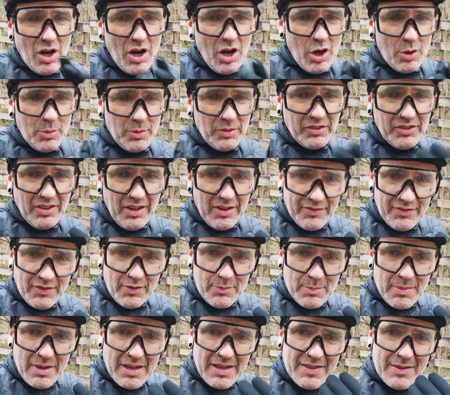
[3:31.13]
I would say
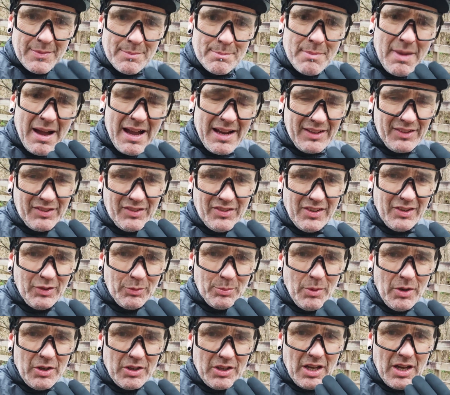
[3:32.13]
for me the max
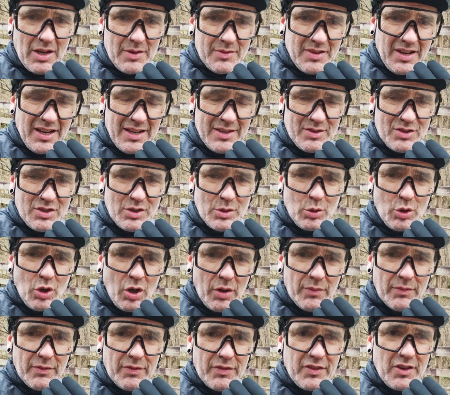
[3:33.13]
this might go down to
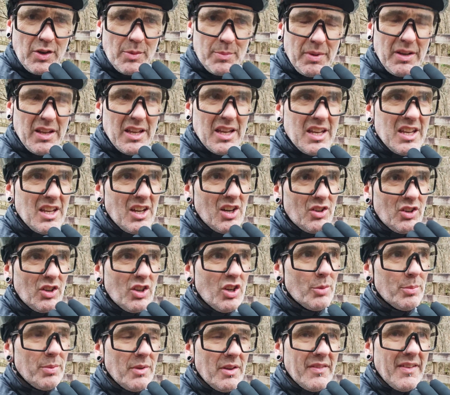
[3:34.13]
comfortably on a
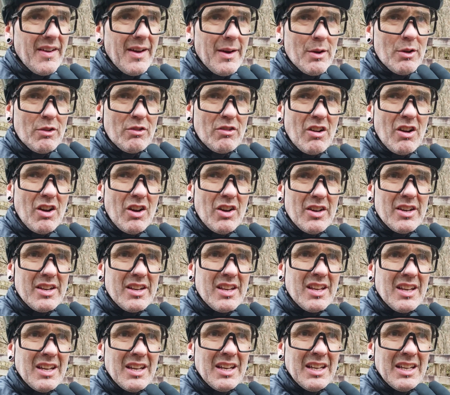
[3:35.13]
couple of hour
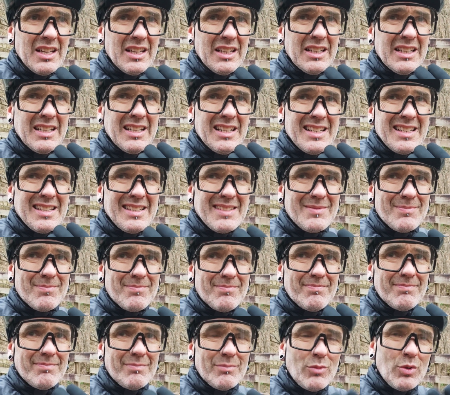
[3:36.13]
ride
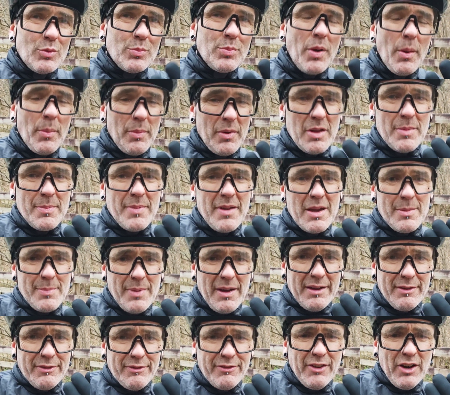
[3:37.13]
would probably be
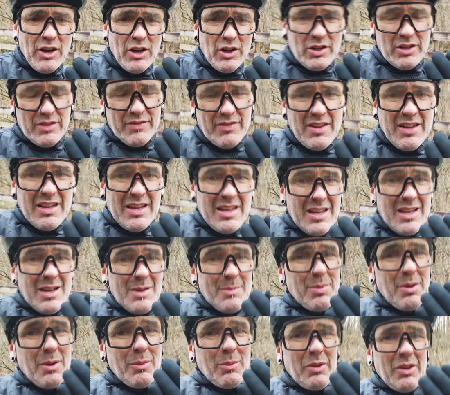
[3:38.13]
about 5.
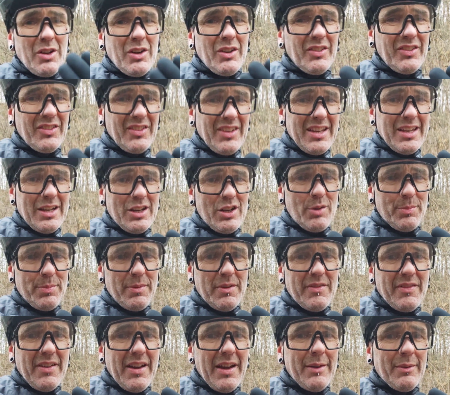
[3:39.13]
But when I say a
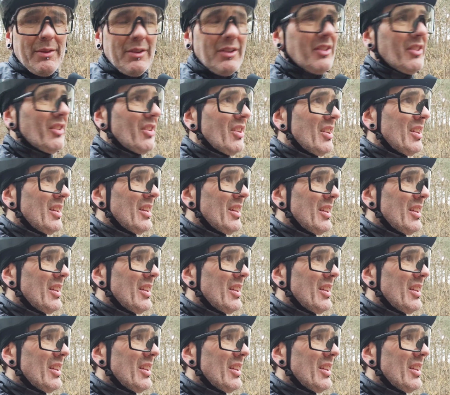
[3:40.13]
couple of hours,